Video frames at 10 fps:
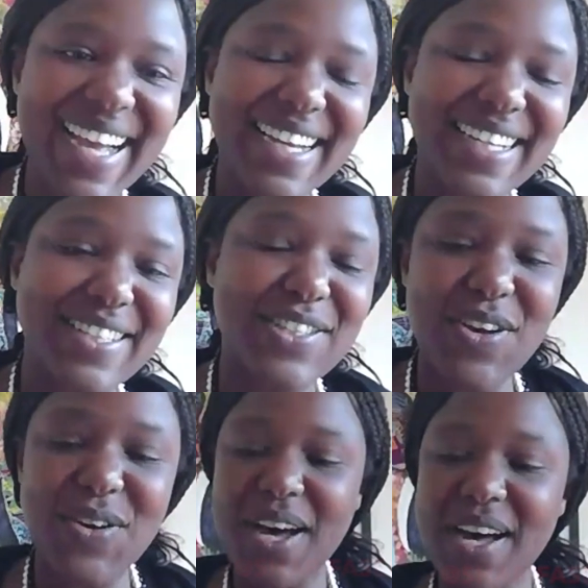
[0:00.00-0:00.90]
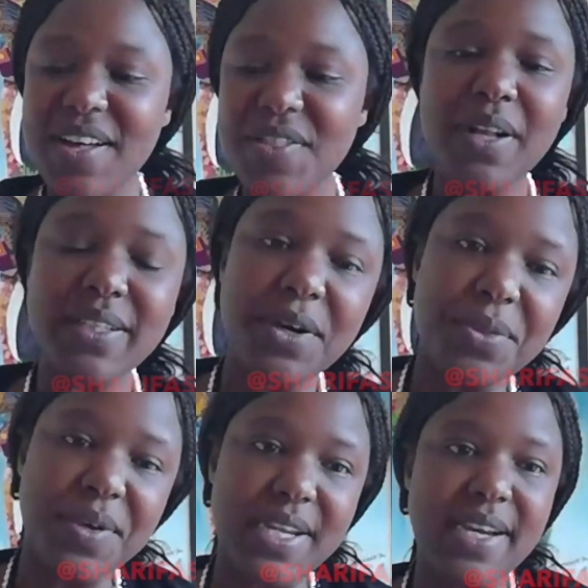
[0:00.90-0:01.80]
So the World Health
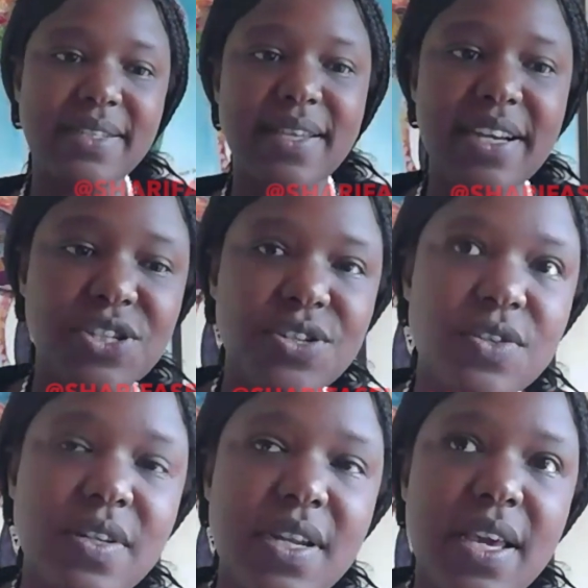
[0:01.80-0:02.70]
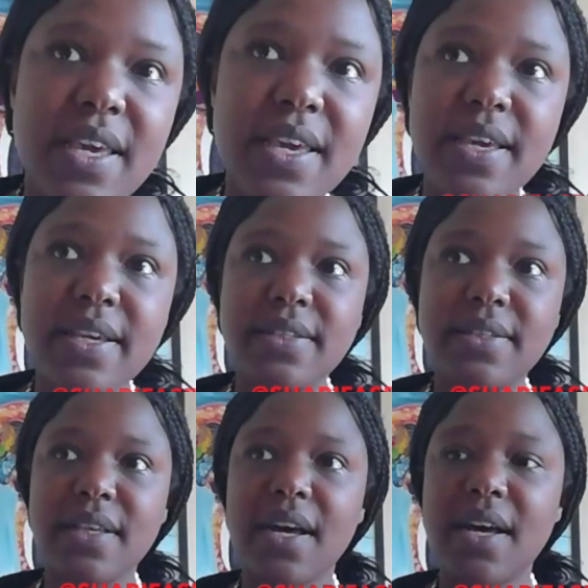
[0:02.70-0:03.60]
Organization is
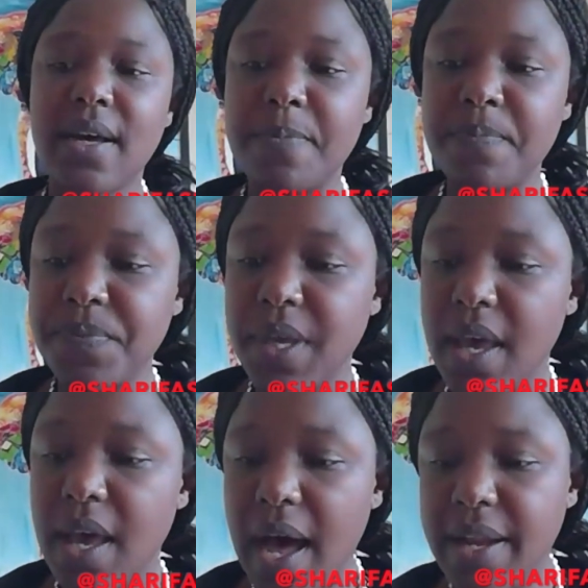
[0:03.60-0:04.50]
an